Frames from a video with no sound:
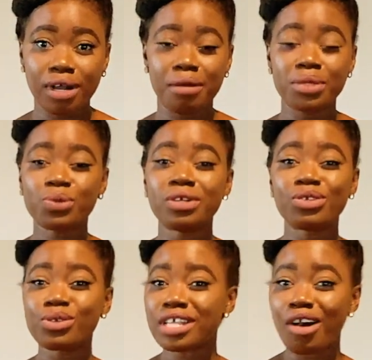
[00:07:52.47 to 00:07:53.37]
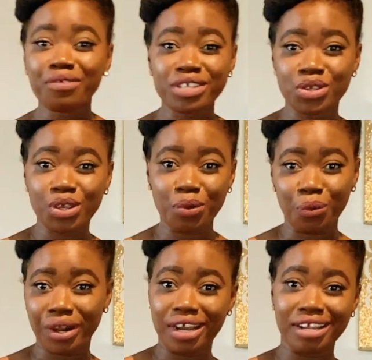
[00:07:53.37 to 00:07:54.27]
It's one of those outfits you can
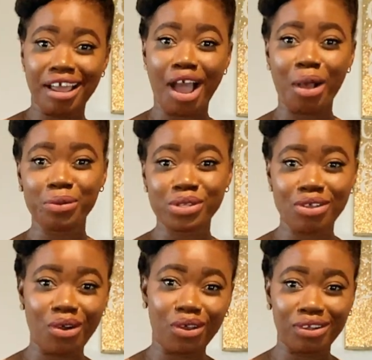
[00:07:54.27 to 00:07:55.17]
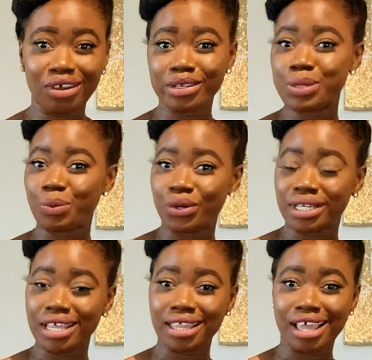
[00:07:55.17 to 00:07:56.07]
wear in the house on a sport
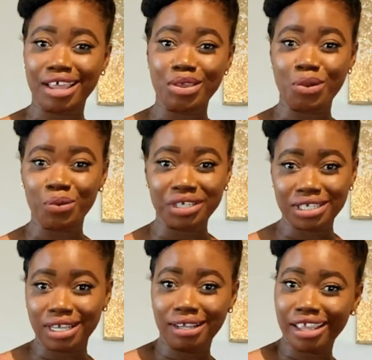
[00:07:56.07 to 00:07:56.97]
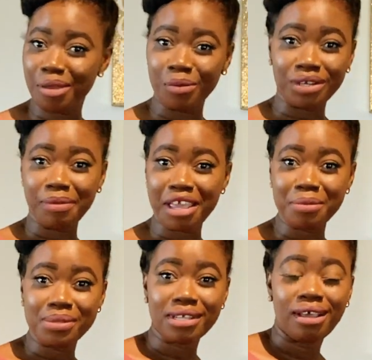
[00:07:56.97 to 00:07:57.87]
day that you're watching a game with
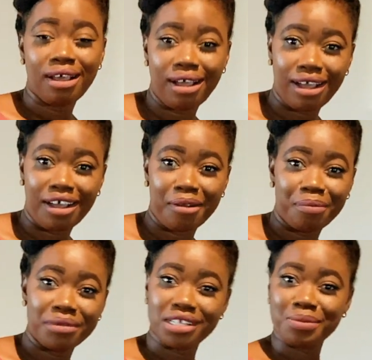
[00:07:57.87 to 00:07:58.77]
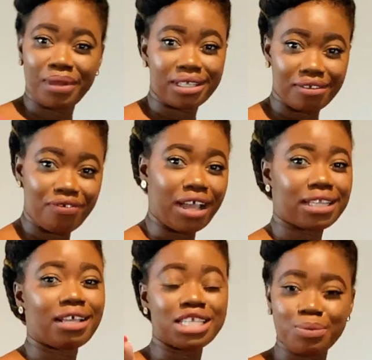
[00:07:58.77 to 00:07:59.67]
babes, despite the fact
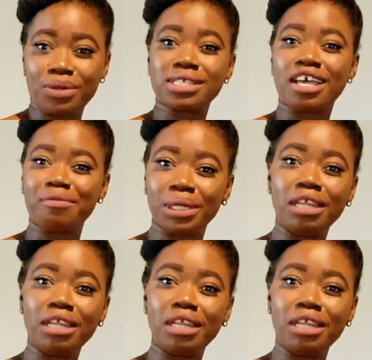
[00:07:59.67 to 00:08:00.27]
that sports have been